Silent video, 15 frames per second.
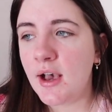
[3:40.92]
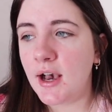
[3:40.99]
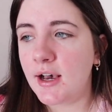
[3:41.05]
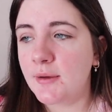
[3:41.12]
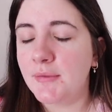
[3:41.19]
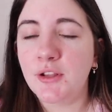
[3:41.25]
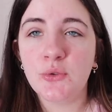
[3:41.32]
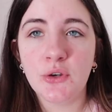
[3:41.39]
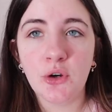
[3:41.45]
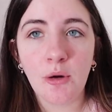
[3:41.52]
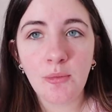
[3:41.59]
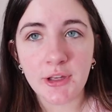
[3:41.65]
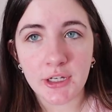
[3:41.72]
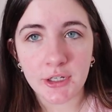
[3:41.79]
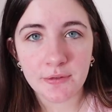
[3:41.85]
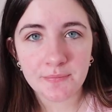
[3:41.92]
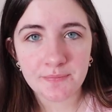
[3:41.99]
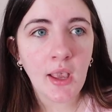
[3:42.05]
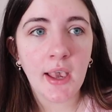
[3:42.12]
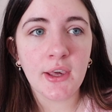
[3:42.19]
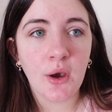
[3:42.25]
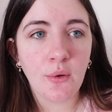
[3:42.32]
That's what I normally do.
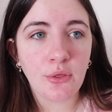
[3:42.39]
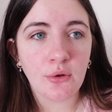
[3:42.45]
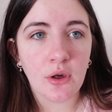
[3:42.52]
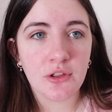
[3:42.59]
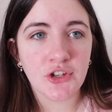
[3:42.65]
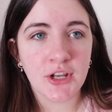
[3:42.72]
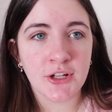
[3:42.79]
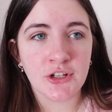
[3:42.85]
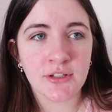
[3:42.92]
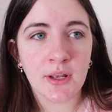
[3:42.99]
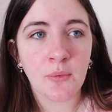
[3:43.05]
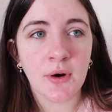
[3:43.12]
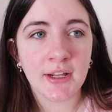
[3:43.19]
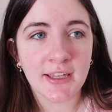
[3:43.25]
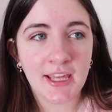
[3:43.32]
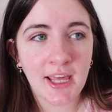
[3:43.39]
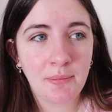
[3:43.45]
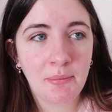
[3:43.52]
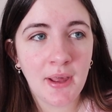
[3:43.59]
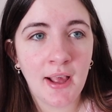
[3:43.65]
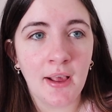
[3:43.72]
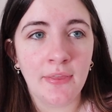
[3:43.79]
I go through all the changes I want to
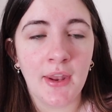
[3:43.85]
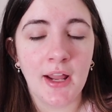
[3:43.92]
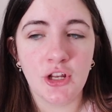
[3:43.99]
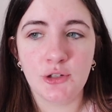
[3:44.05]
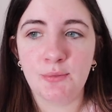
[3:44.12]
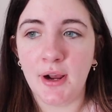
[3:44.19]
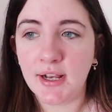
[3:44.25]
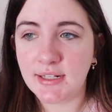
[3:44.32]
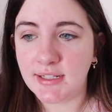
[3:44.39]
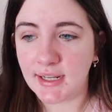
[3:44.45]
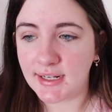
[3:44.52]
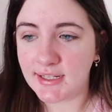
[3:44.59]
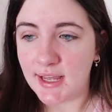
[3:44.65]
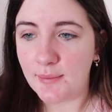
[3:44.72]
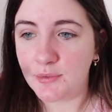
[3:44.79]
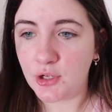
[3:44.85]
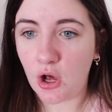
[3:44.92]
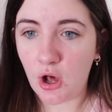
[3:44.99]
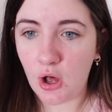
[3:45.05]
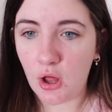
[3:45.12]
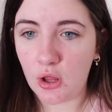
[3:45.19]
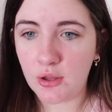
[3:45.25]
keep, and then I just press accept
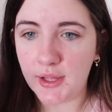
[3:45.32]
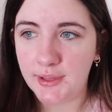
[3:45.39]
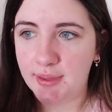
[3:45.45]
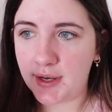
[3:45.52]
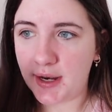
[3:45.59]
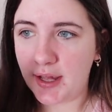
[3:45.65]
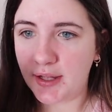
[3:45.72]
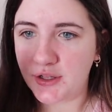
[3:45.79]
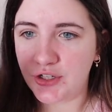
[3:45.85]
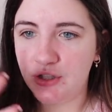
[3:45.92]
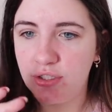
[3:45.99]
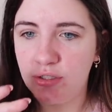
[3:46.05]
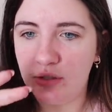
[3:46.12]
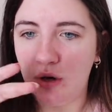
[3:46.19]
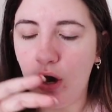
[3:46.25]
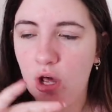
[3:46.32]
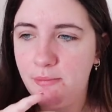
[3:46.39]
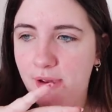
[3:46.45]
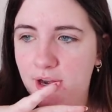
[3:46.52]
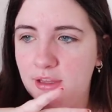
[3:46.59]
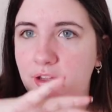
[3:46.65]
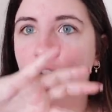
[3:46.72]
all, and then I just
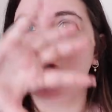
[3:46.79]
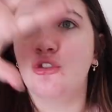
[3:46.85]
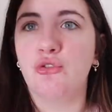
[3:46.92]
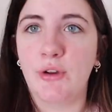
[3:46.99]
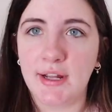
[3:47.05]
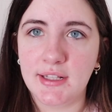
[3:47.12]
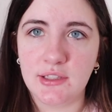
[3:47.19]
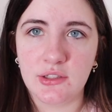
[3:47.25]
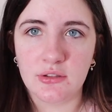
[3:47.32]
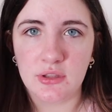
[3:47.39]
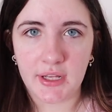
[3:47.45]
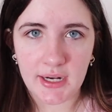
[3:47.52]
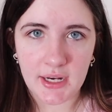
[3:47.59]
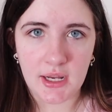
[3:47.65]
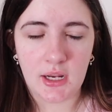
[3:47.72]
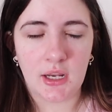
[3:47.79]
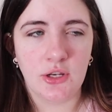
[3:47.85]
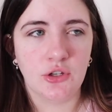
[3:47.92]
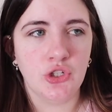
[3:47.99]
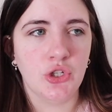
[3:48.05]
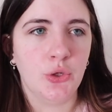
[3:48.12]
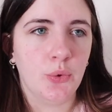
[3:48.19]
automatically translate it
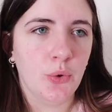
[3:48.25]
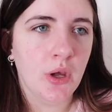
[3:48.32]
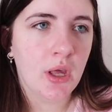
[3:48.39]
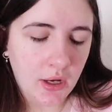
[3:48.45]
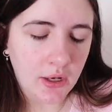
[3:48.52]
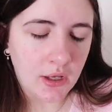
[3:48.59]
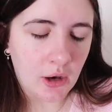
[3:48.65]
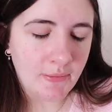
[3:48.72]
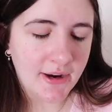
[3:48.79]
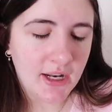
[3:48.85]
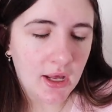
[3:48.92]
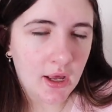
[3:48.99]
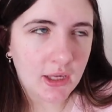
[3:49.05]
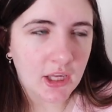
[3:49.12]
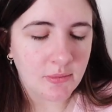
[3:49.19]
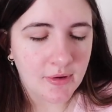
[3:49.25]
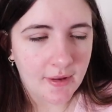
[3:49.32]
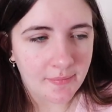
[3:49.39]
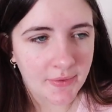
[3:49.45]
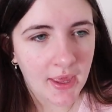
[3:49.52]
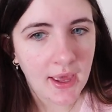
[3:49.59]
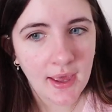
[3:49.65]
into, my
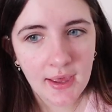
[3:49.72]
document.